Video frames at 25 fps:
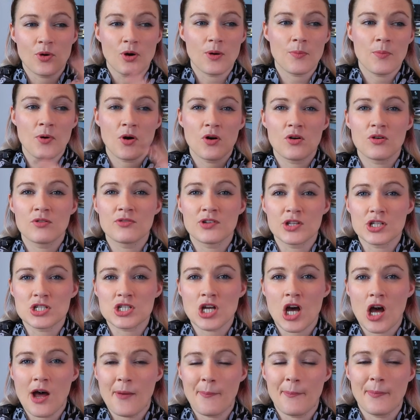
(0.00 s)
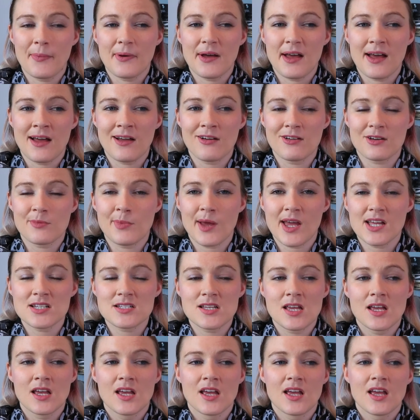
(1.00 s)
Pawpaw over the top and go to
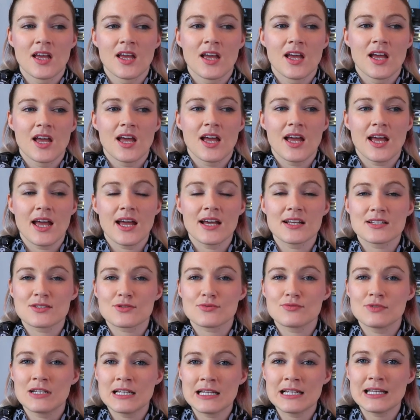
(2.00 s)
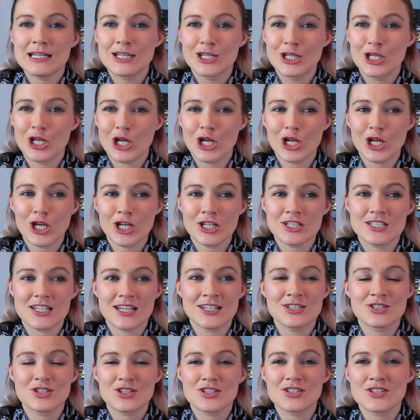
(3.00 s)
bed. It's really good.
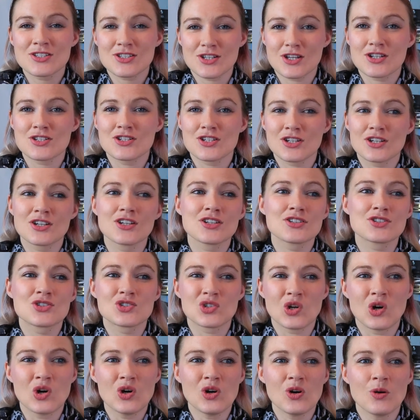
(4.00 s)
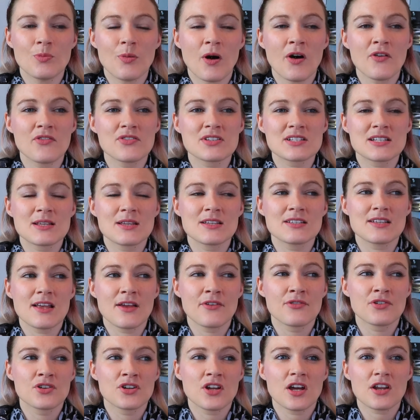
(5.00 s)
It does such a good job. Obviously,
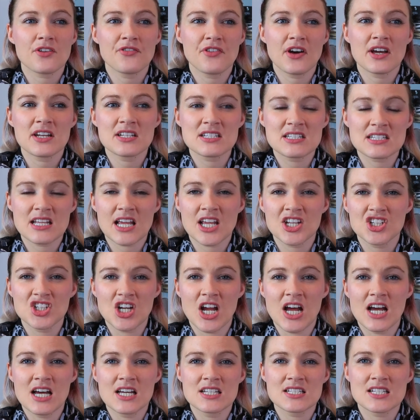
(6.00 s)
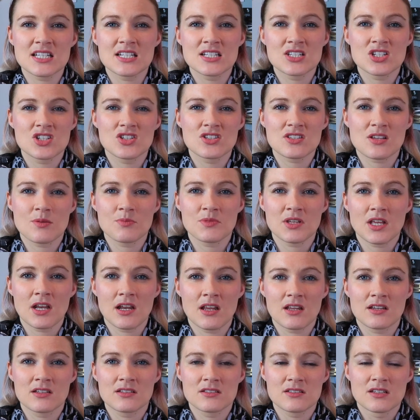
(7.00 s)
if you're not a fan of sticking your hand into
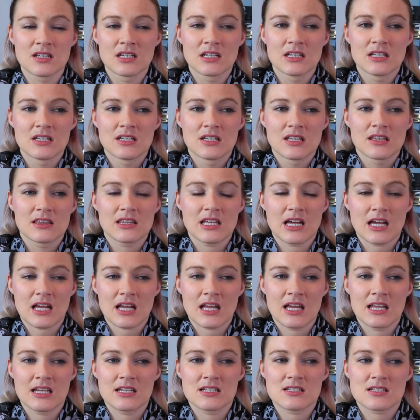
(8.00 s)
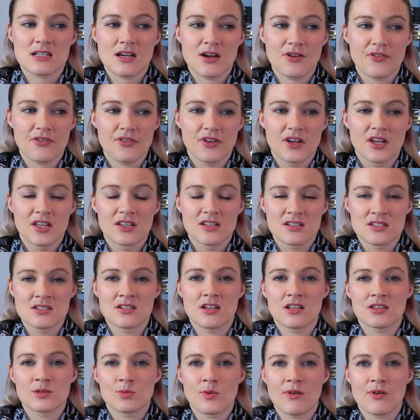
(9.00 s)
something and that kind of stuff, this is
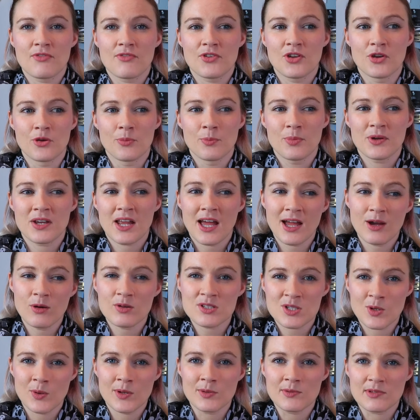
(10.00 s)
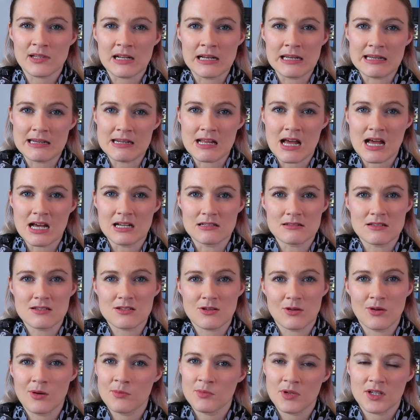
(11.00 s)
not for you. But I always go in with clean hands,
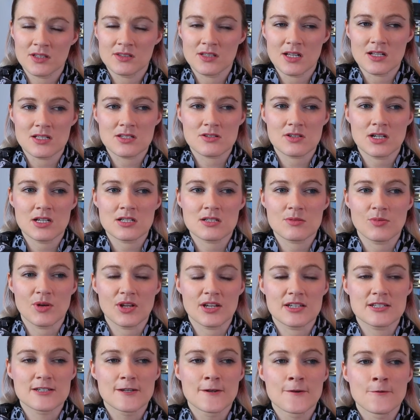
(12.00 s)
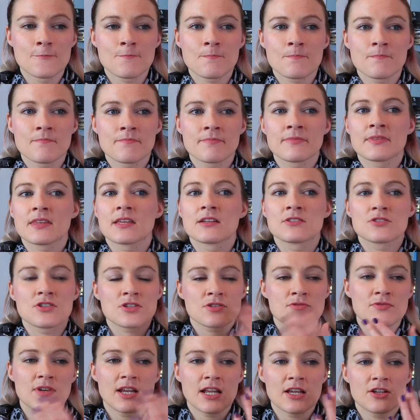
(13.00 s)
so I'm not that stressed about it. It
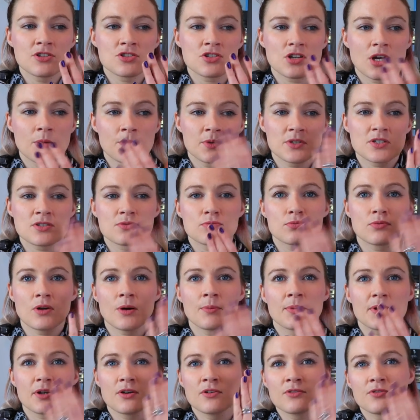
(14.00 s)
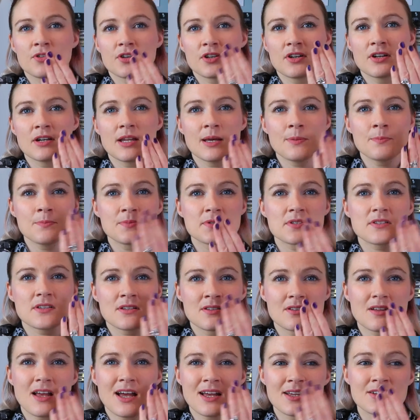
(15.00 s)
does a really good job. You just rub it over your lips,
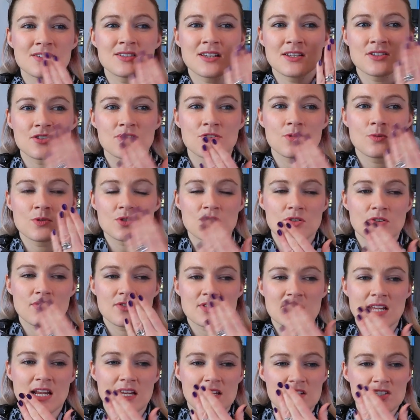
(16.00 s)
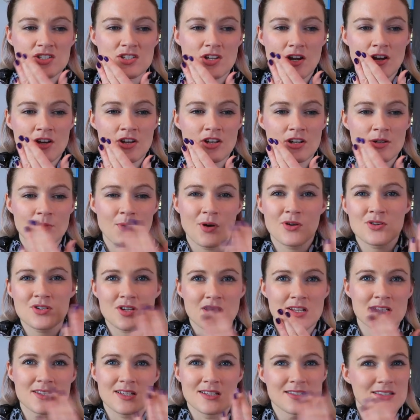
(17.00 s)
and I tend to do sort of slightly circular
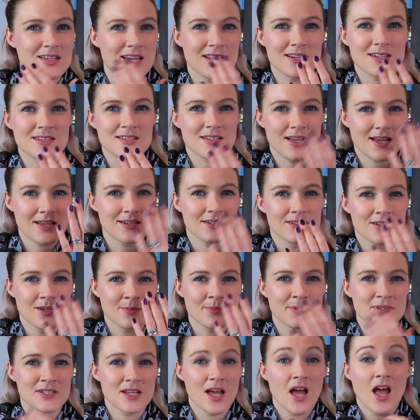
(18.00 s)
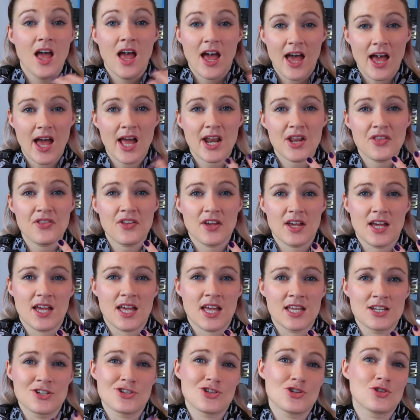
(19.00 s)
motions and side to side and up and down. Anything I
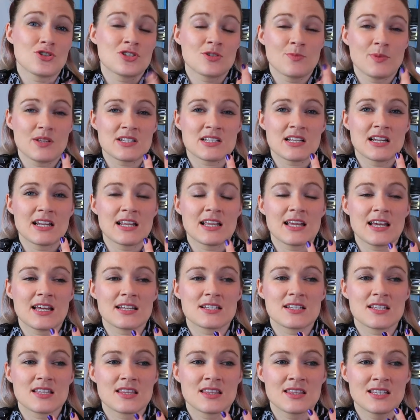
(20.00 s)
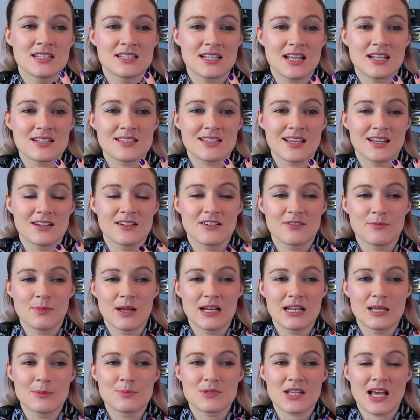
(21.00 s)
can do to basically get the dead skin off
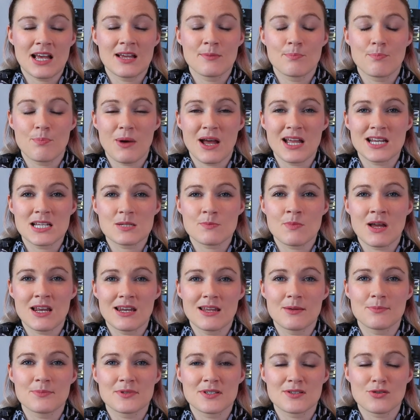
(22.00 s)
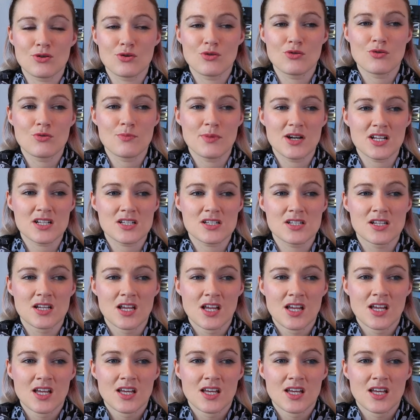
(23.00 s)
my lips. I bite my lips so much